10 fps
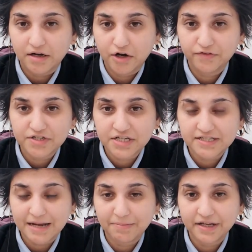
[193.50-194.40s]

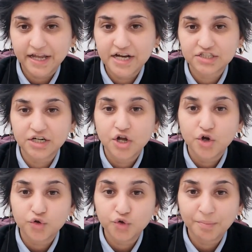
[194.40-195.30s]
overseas application,
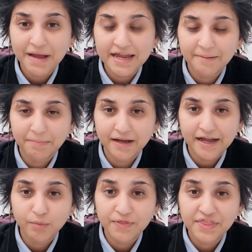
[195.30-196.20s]
you may
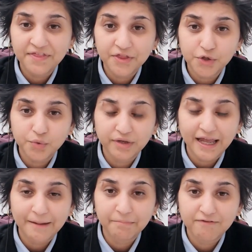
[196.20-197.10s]
apply within the
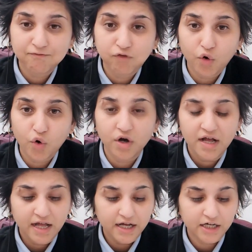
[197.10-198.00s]
UK before
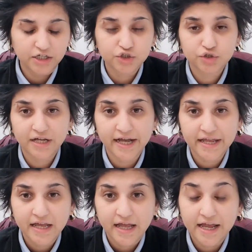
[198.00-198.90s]

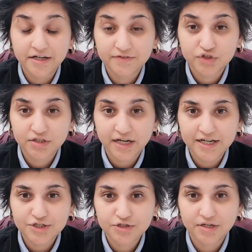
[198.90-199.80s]
end of
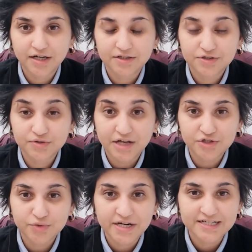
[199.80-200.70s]
July
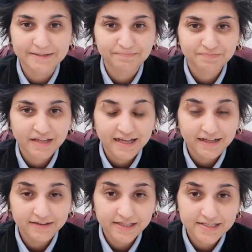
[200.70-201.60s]
2020.
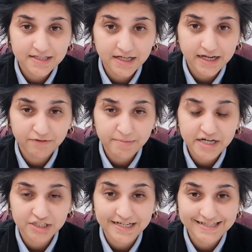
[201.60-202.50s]
This
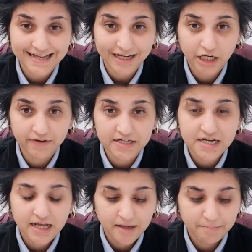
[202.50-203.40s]
information is accurate
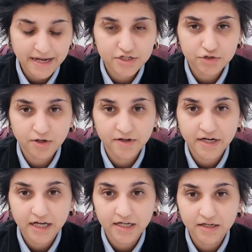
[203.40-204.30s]
based
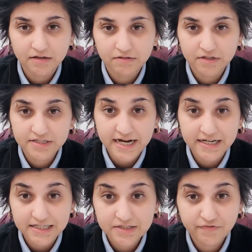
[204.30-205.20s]
on the
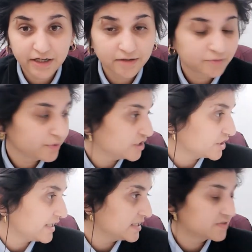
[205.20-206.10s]
date it's filmed,
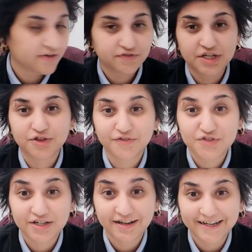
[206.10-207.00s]
which is 15th
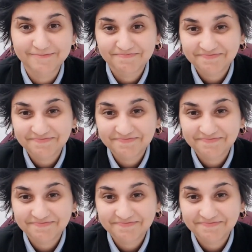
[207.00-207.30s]
of July.